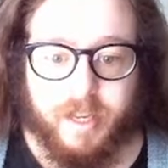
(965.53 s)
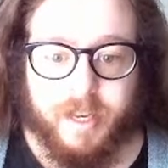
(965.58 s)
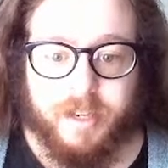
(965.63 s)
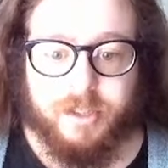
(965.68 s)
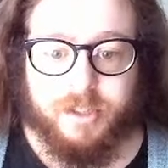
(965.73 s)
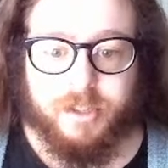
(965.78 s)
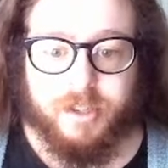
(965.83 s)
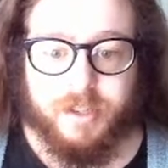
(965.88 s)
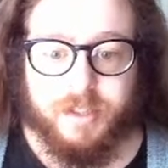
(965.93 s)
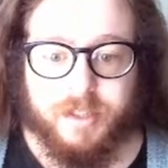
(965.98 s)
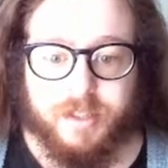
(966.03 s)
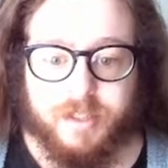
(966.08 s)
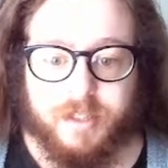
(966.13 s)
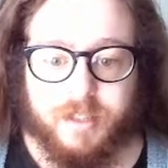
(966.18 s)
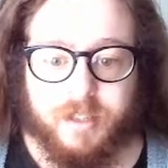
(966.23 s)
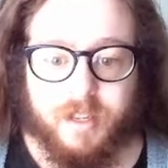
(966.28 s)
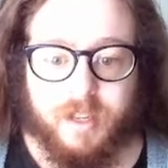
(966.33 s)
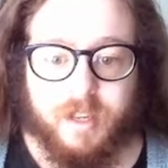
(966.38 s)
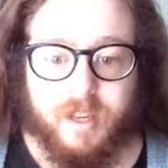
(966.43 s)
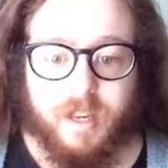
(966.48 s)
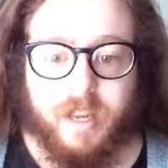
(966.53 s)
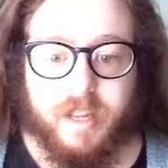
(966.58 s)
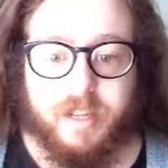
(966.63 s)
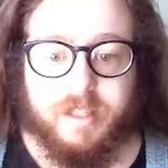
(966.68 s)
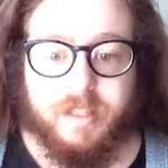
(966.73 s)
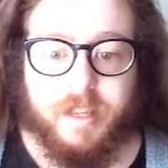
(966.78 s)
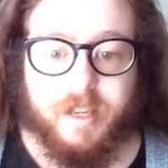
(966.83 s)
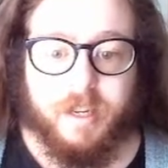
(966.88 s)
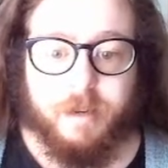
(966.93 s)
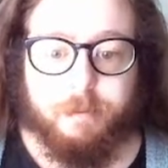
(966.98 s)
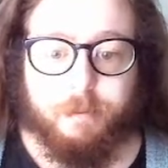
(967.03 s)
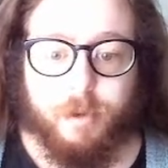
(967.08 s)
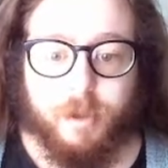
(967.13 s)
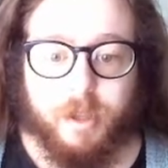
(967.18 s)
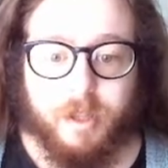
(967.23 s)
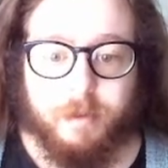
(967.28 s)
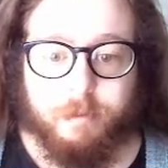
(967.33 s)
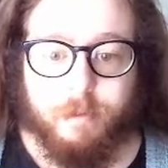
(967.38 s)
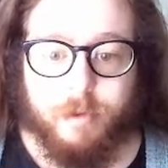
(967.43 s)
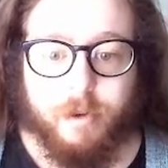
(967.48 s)
It's like a
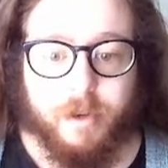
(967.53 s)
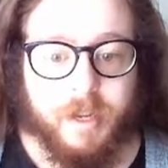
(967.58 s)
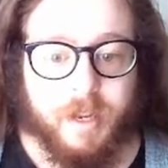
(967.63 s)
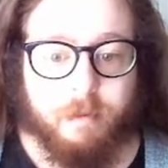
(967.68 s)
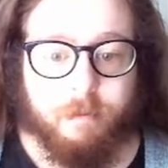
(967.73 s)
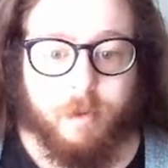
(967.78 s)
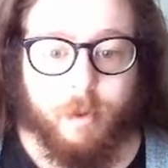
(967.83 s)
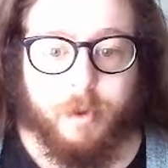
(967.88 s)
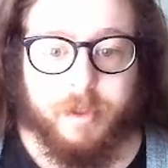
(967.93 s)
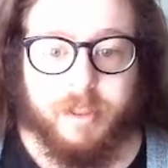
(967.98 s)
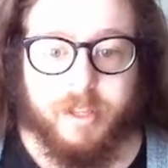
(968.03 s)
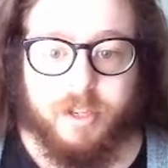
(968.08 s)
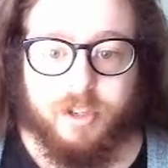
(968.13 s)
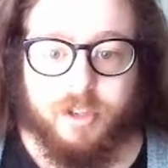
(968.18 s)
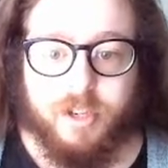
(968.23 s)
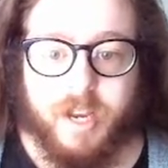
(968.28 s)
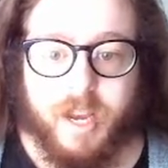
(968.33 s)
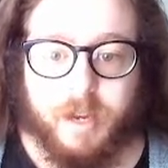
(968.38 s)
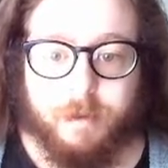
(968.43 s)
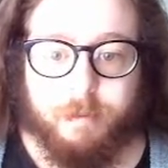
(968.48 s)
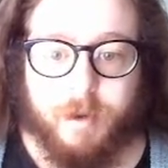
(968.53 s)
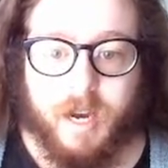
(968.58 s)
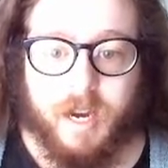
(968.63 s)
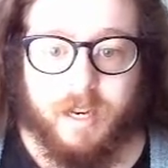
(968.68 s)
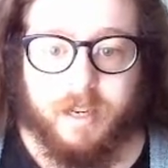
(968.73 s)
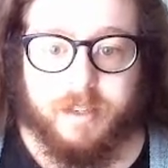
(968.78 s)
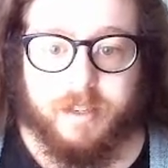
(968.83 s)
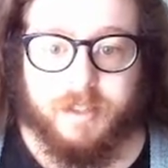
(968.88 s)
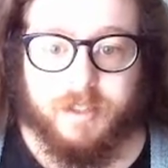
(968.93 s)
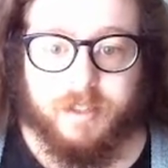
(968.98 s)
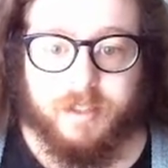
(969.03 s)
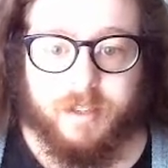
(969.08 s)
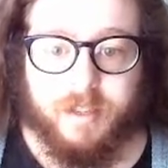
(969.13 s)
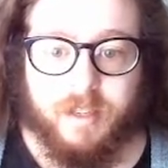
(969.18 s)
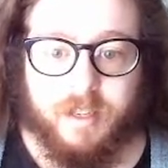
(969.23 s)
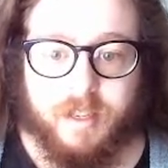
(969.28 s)
bullet point, but with a checkbox